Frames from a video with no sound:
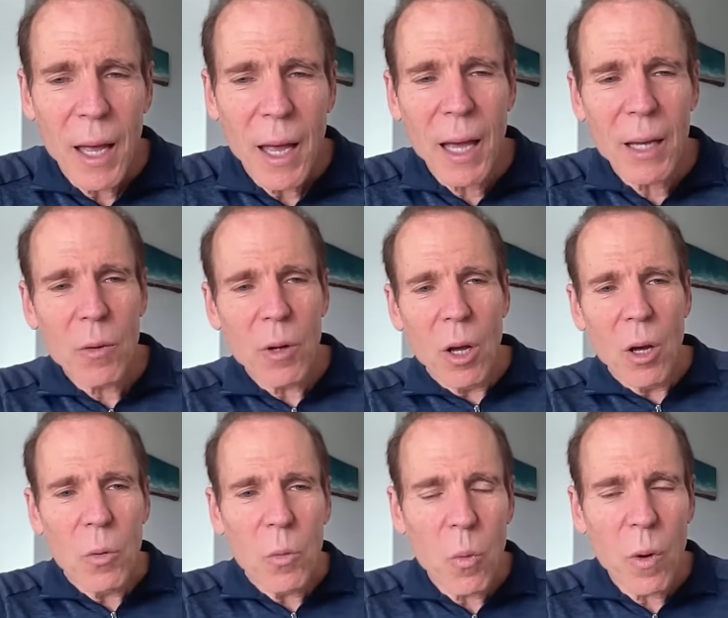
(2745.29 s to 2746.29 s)
And
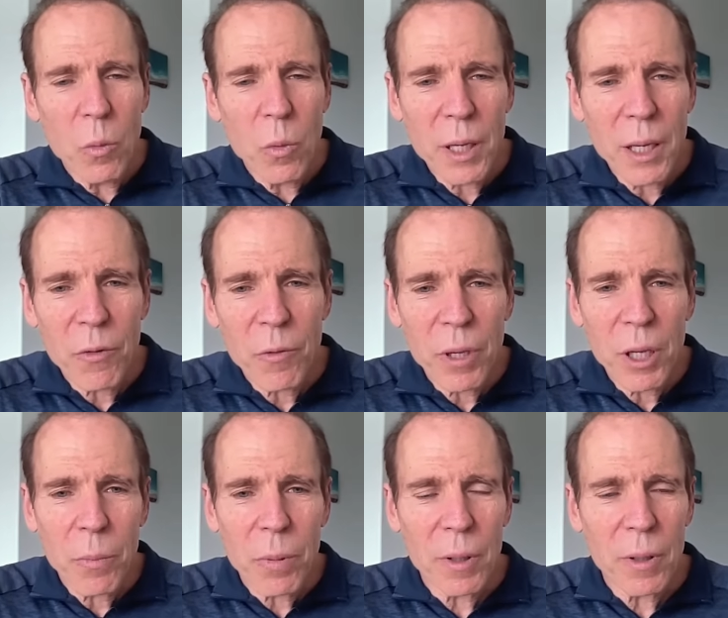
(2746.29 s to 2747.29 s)
when we give
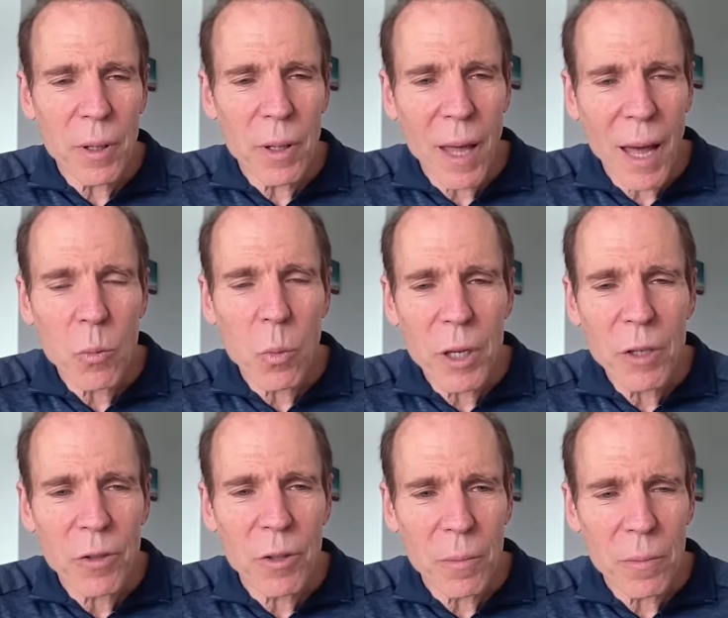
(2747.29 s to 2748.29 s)
people that
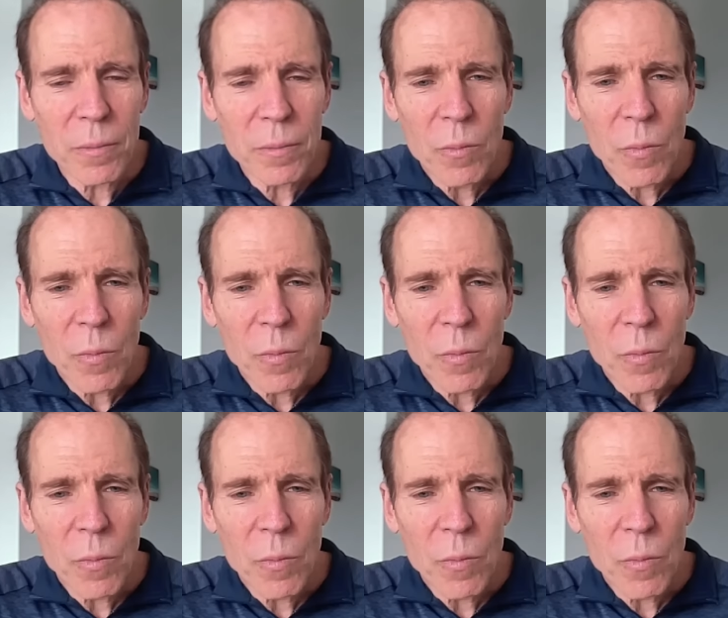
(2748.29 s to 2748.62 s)
wisdom,